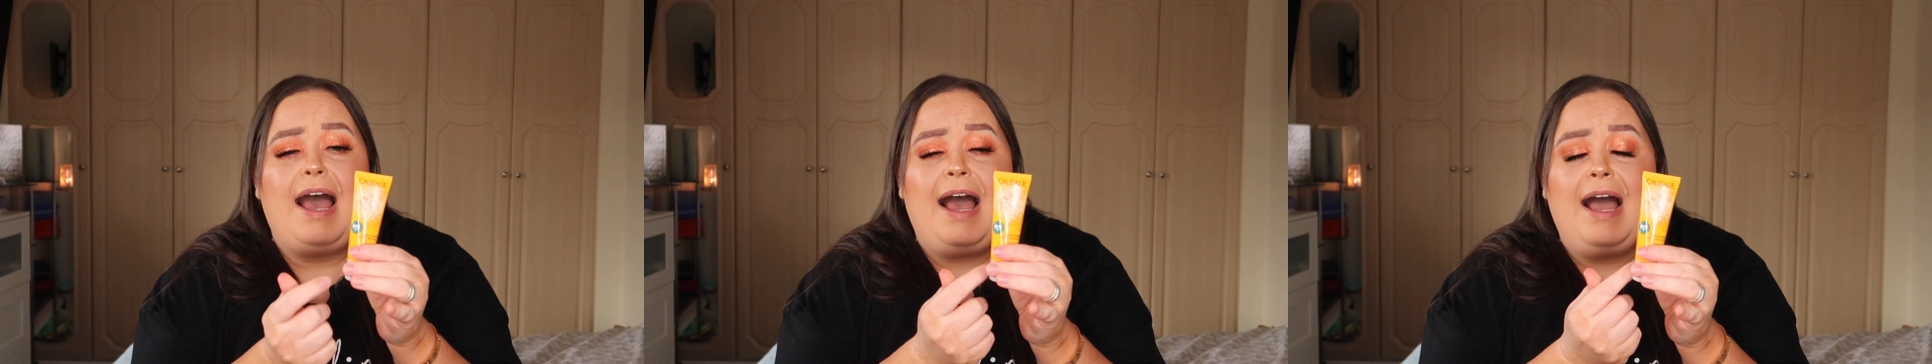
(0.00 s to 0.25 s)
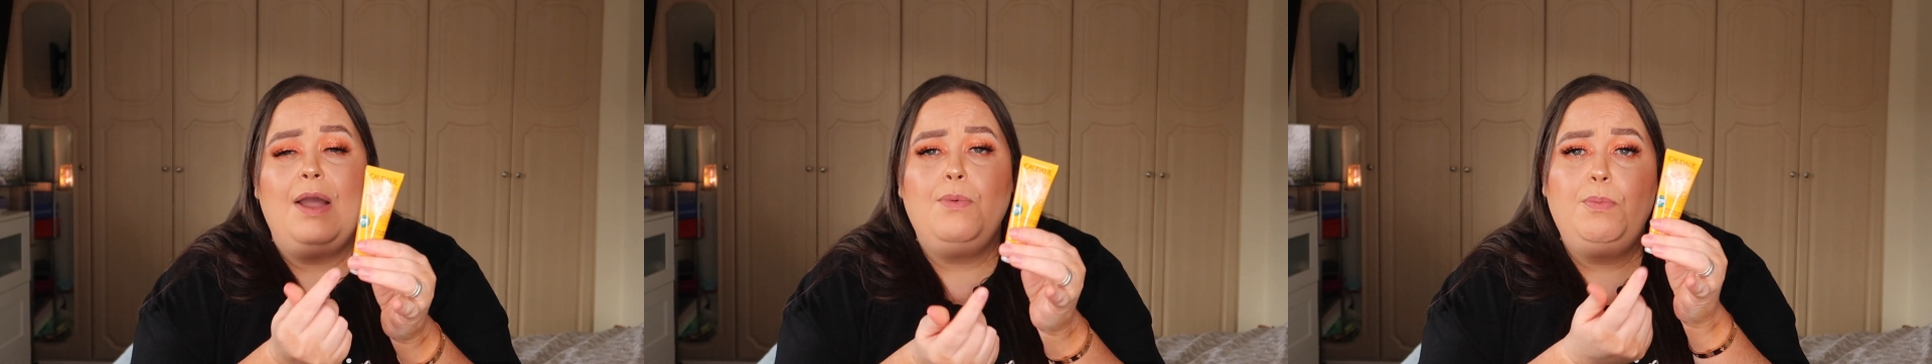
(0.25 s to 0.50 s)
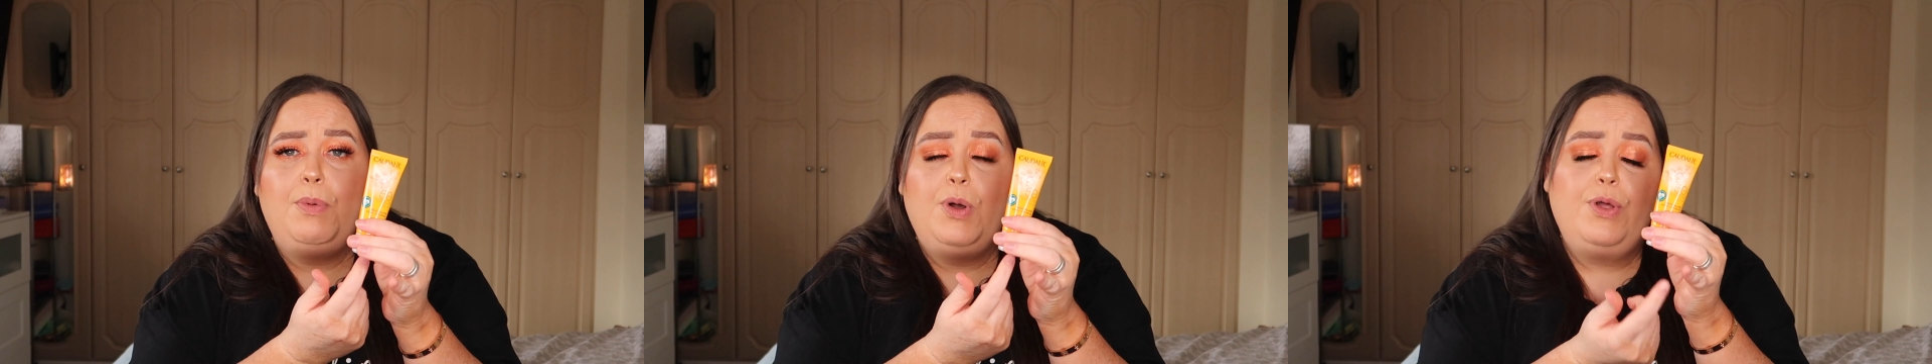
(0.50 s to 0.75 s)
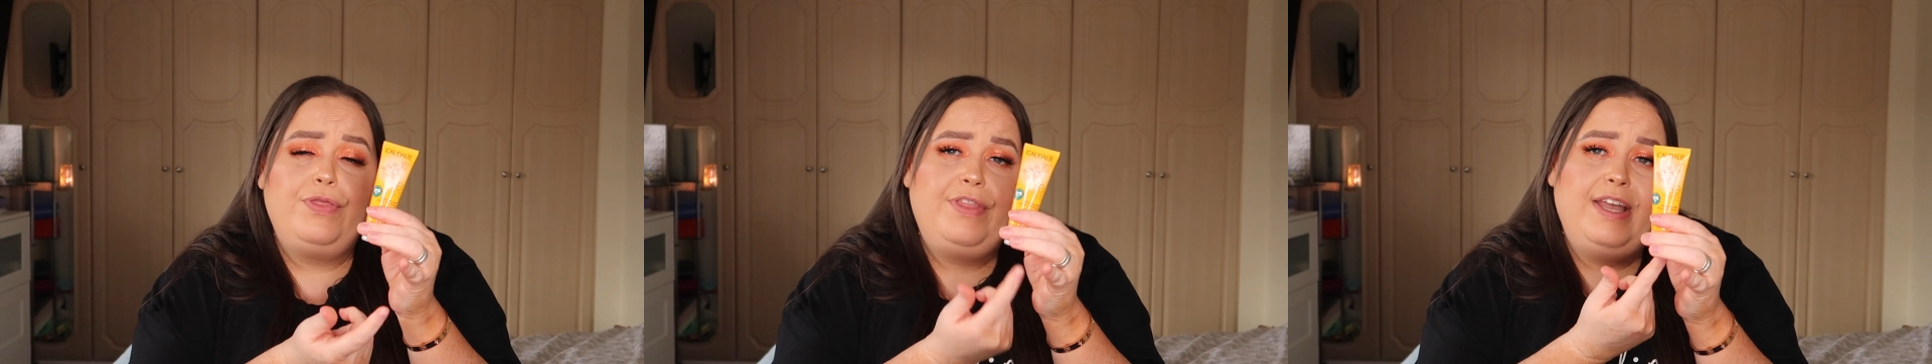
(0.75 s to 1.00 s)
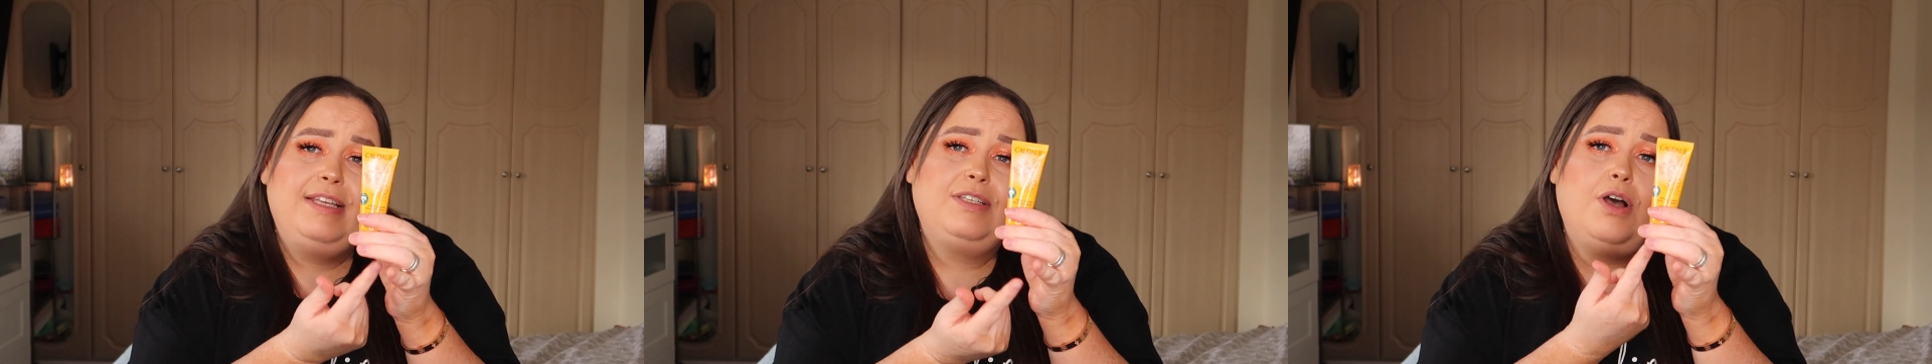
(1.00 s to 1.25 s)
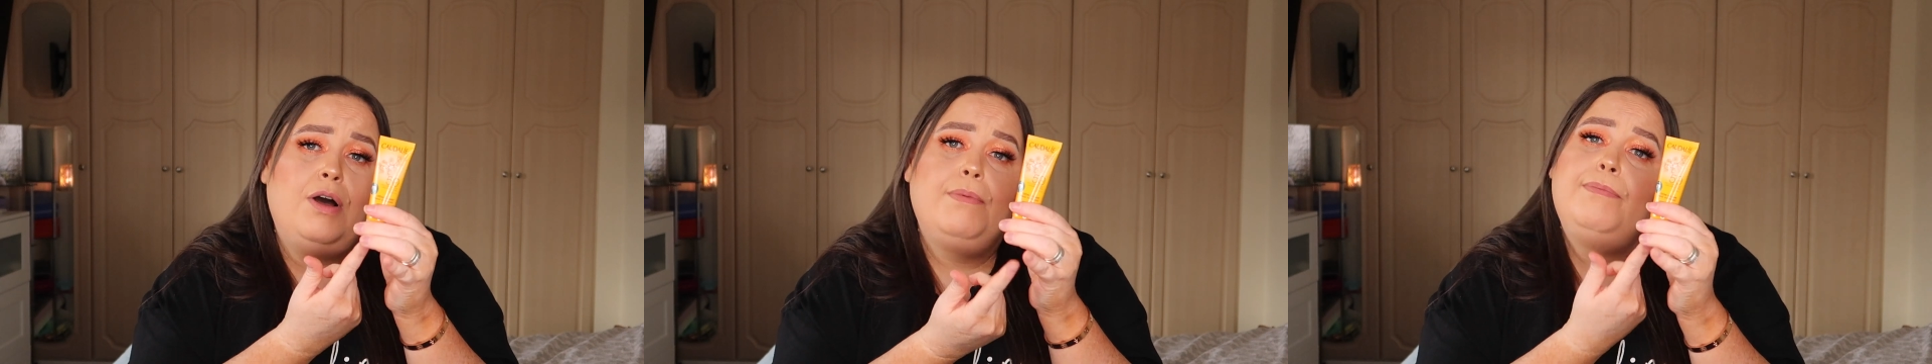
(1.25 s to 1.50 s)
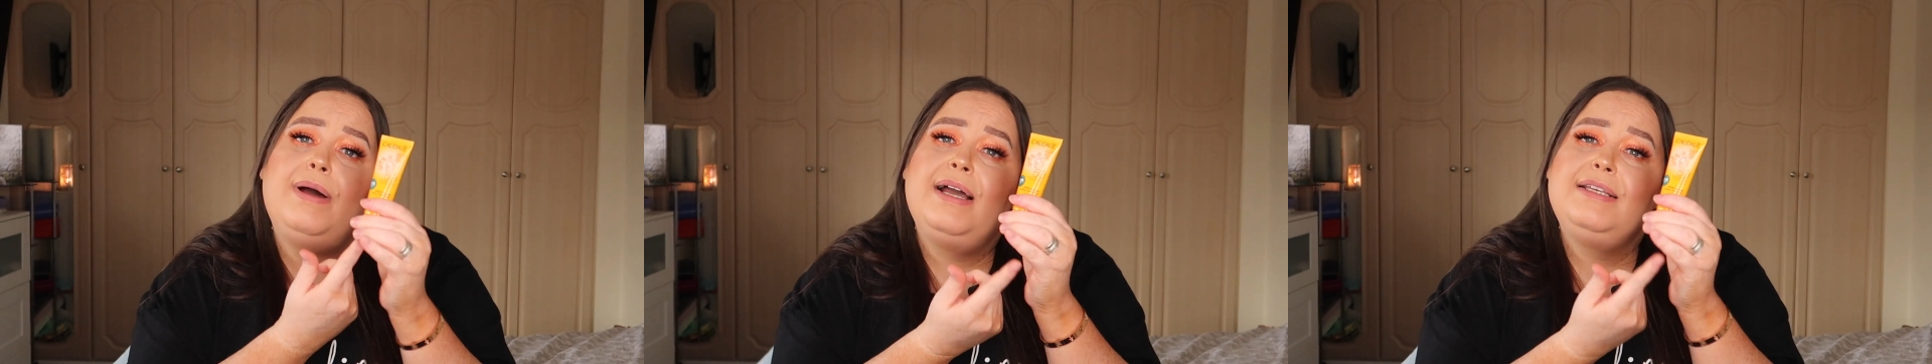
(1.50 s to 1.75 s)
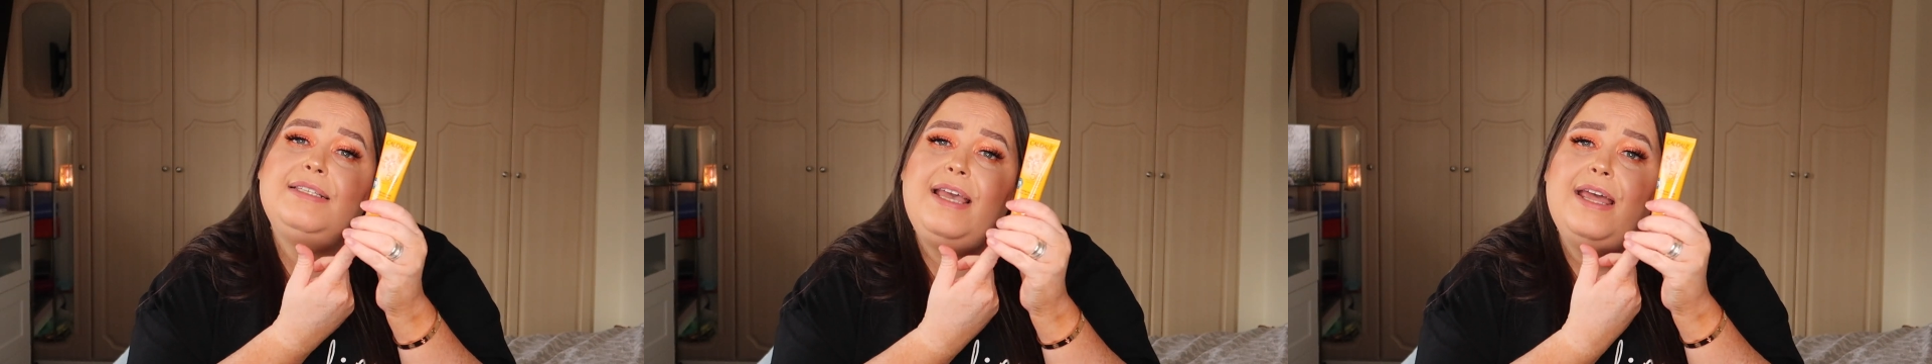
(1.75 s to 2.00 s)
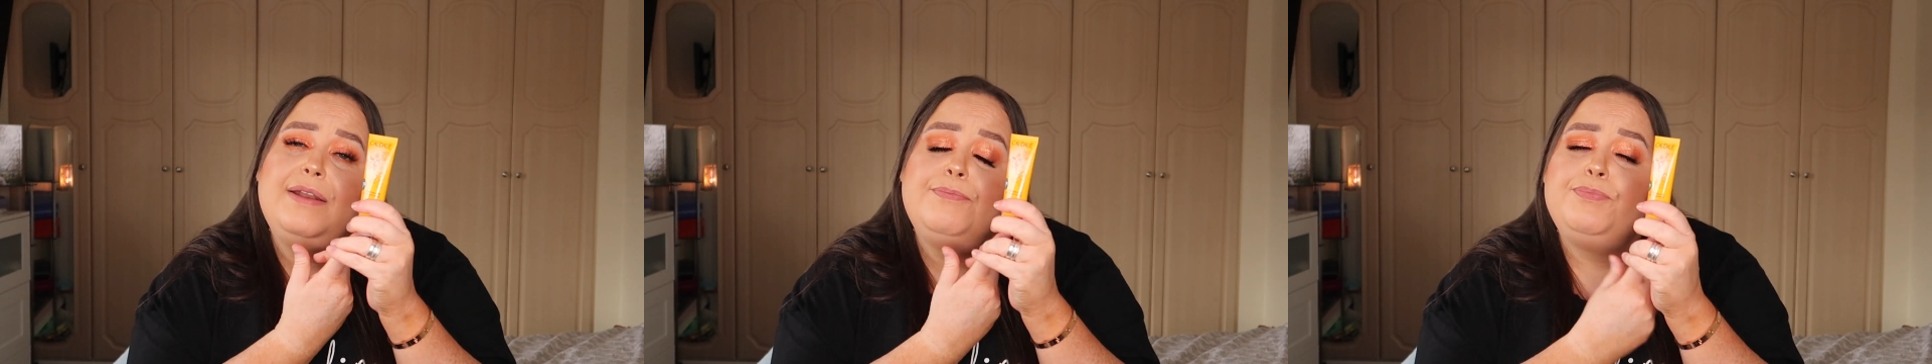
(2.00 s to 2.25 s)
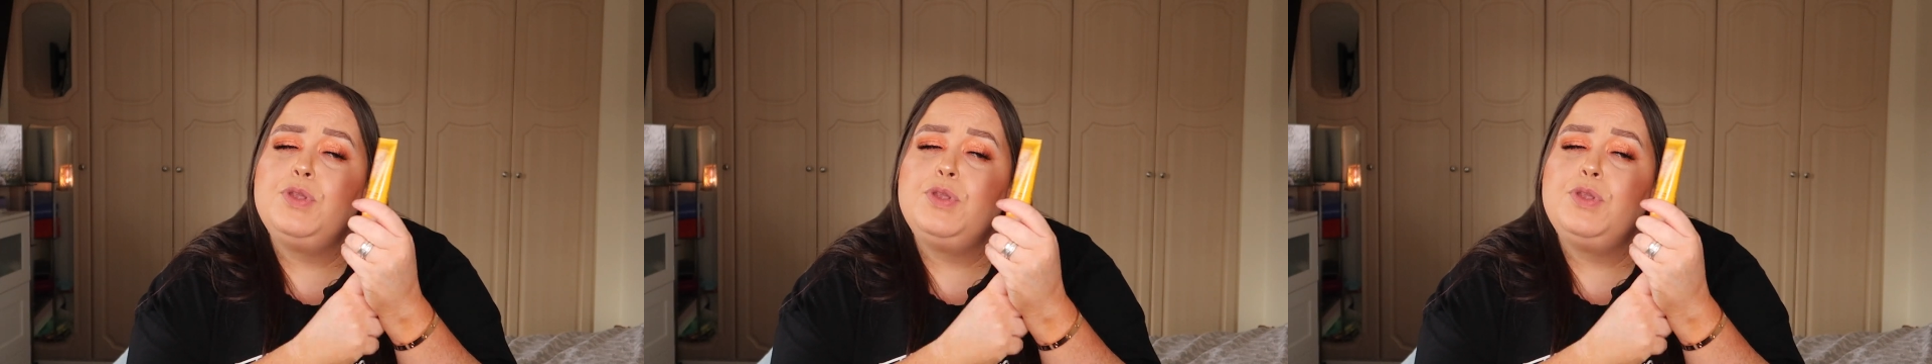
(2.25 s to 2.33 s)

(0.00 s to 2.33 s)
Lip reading: I will put this on my skin.